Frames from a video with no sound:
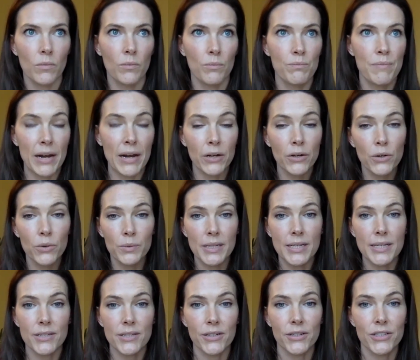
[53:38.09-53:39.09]
medical
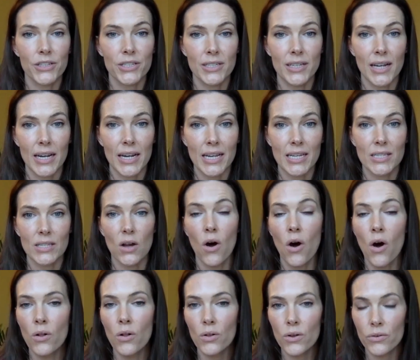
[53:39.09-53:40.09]
research studies
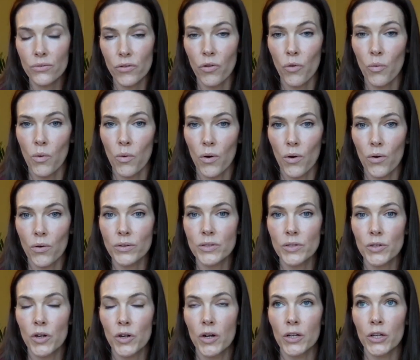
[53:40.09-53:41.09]
all over the world,
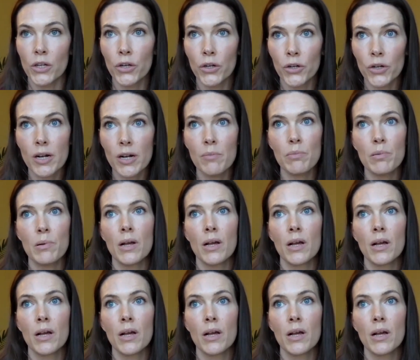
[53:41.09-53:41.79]
Europe,